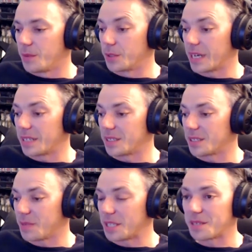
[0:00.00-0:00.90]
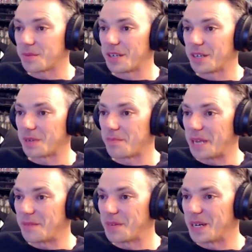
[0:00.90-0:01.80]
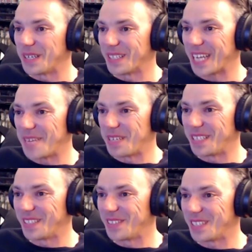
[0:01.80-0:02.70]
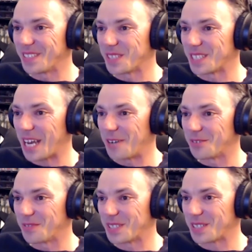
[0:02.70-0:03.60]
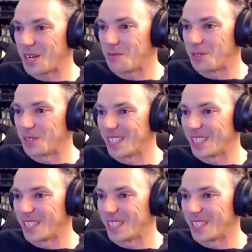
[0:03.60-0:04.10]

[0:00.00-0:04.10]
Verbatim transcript: we also had a special appearance by Ben Burtt came in, who does all the sound for Star Wars, oh,